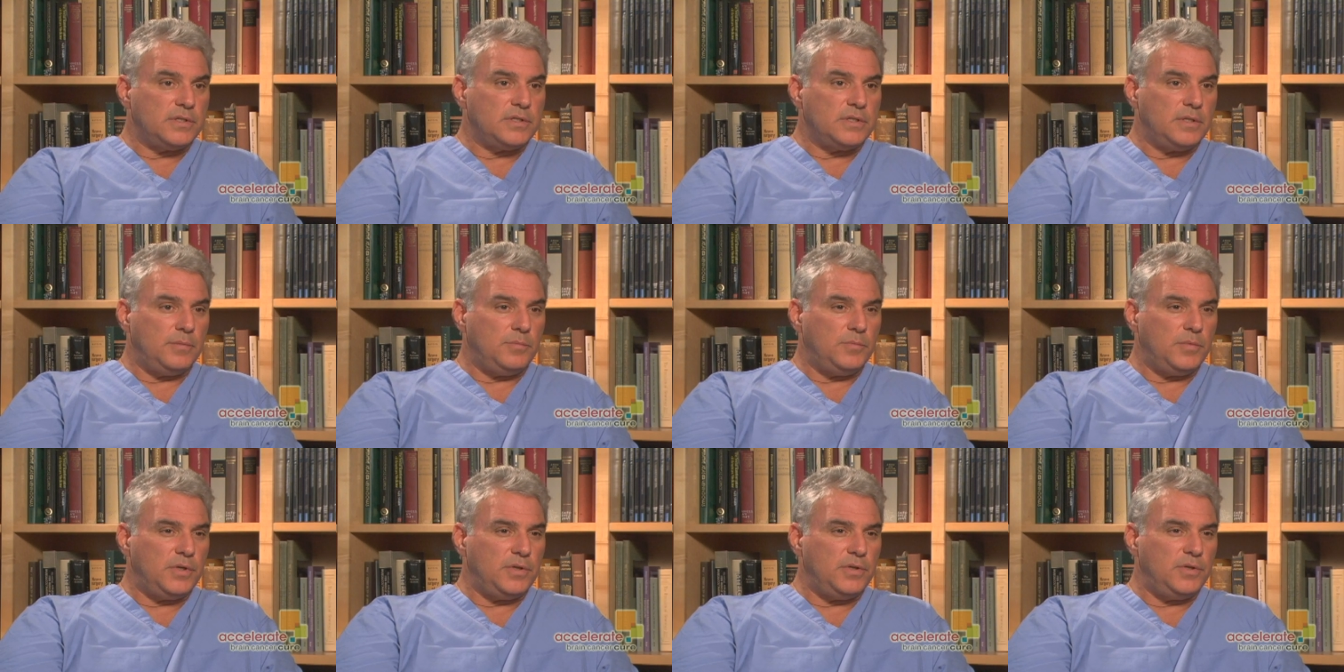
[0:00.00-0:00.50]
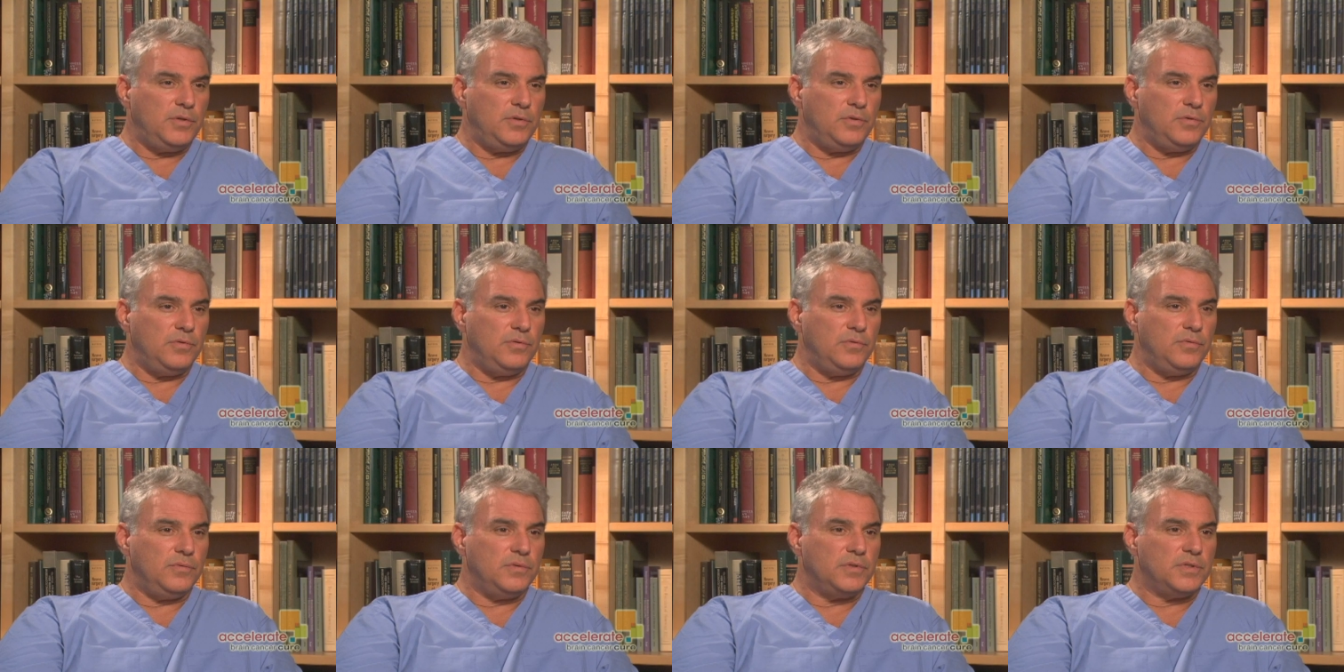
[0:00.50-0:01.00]
someone
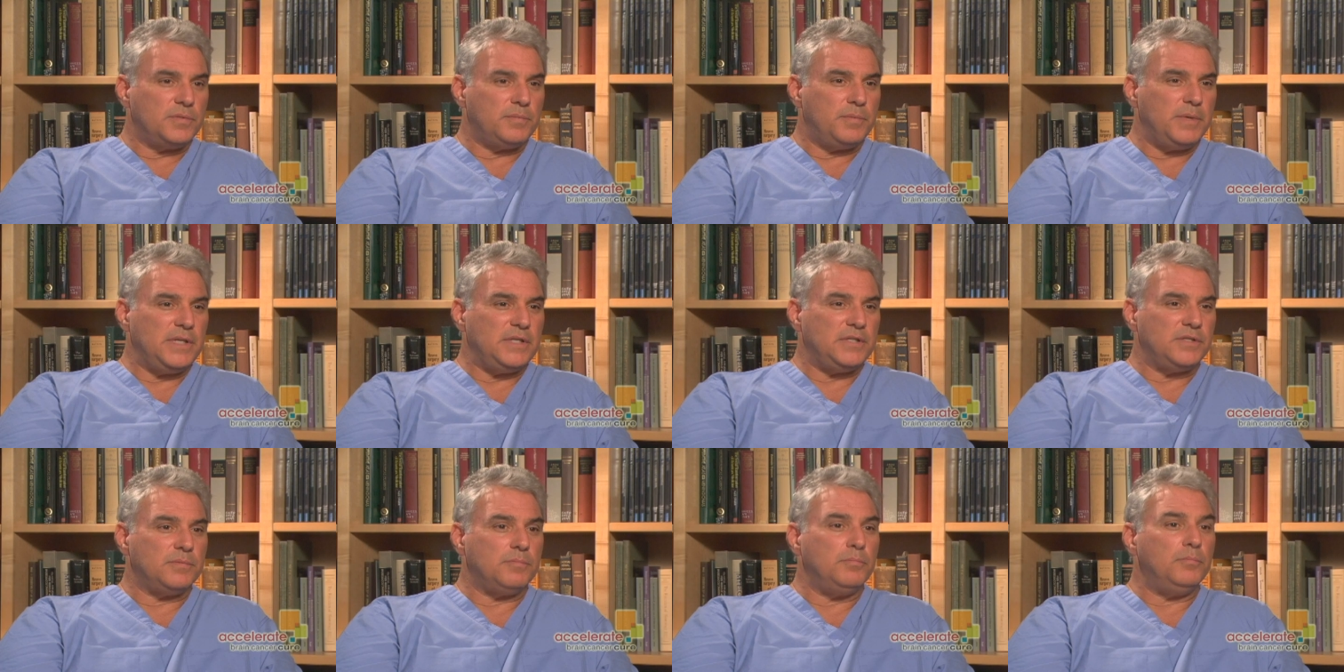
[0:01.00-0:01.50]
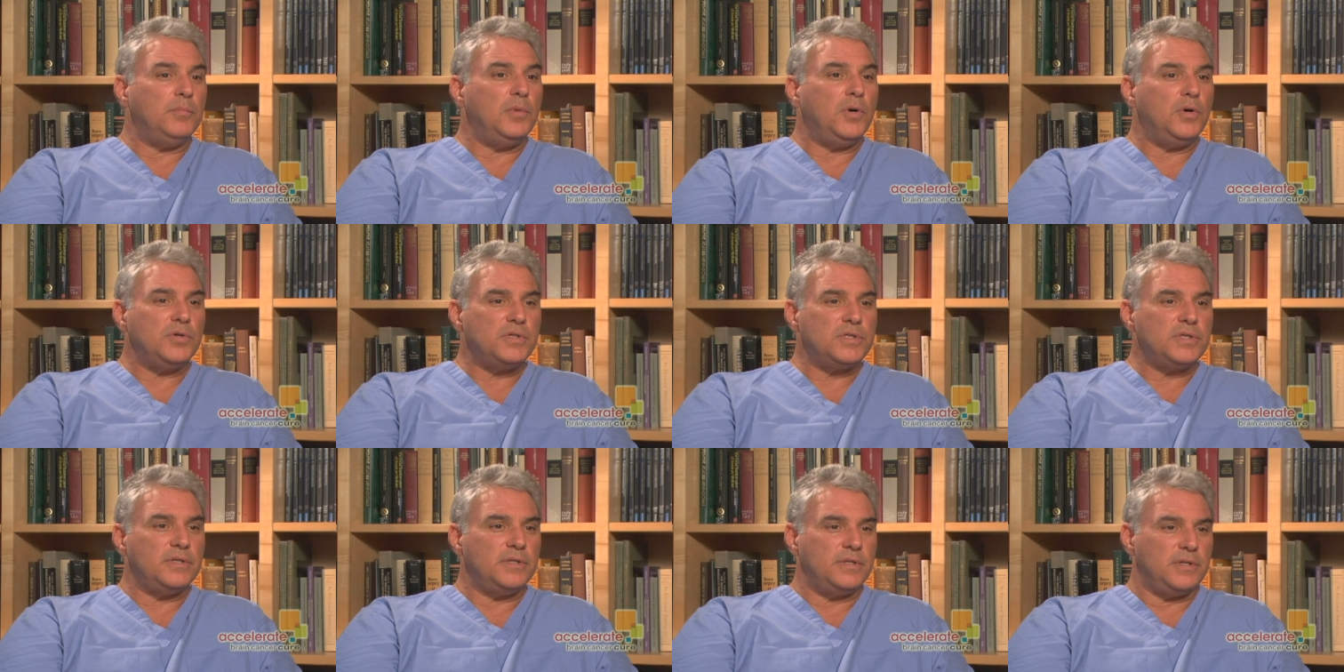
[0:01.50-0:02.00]
who spends
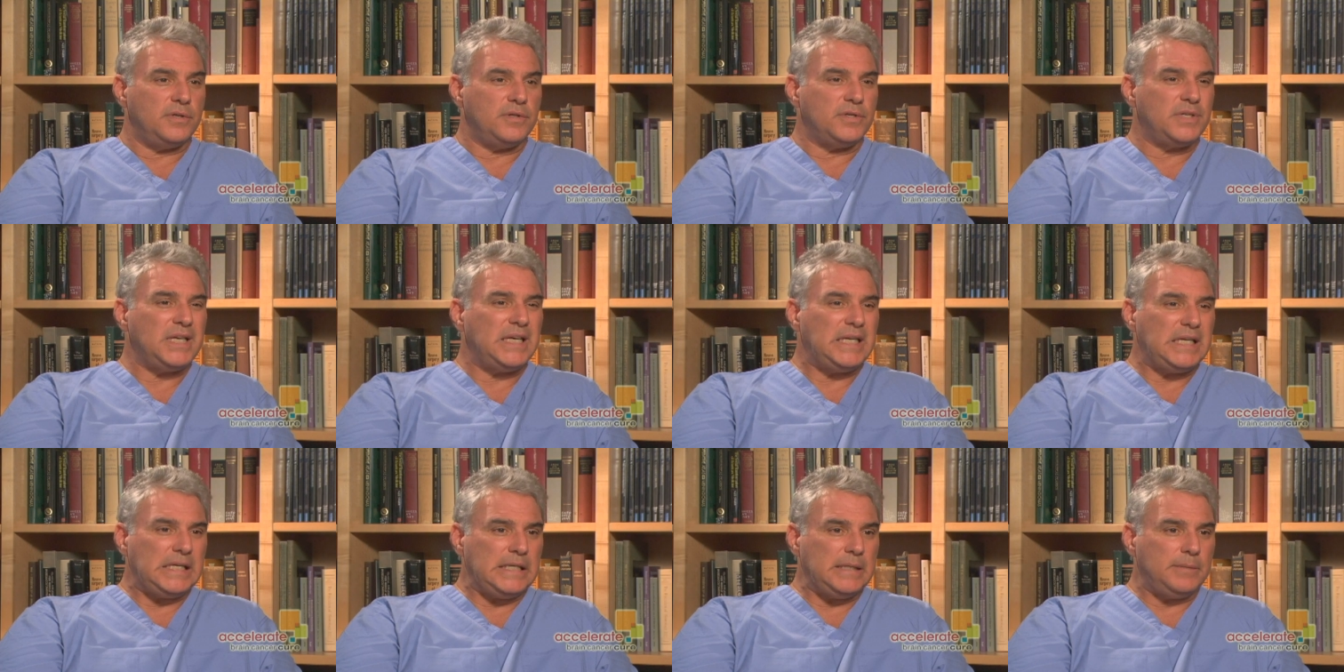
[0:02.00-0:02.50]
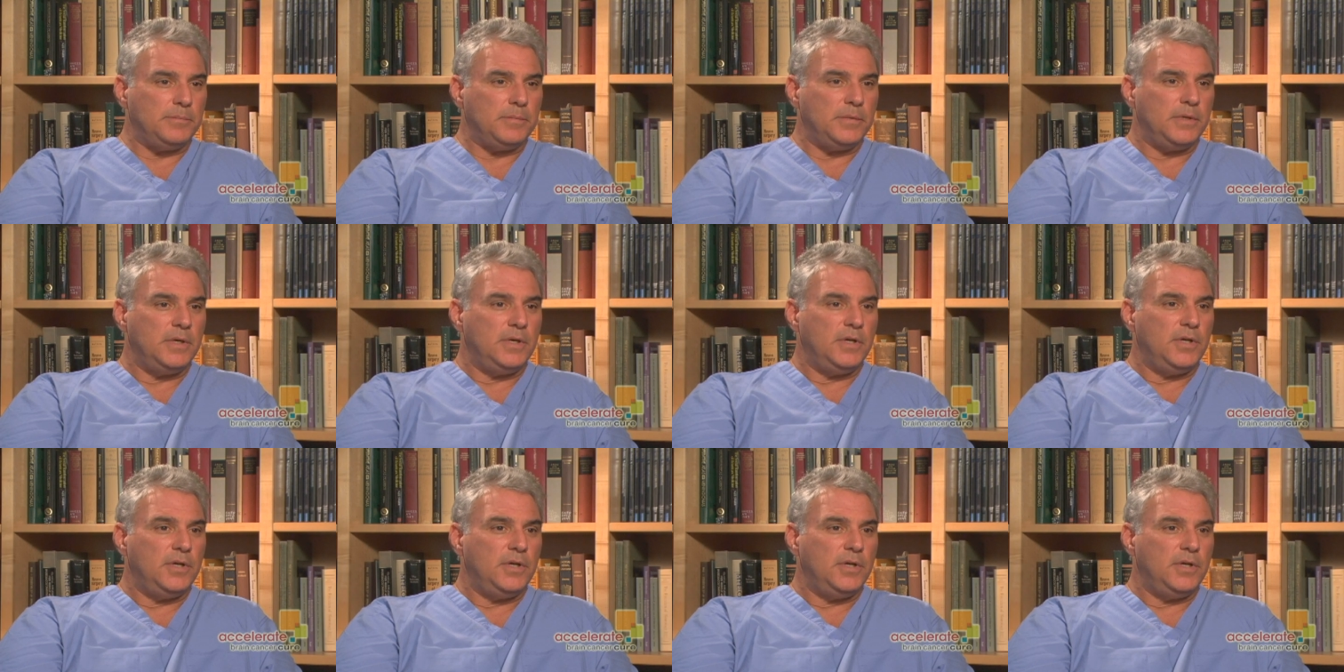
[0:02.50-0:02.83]
most of their time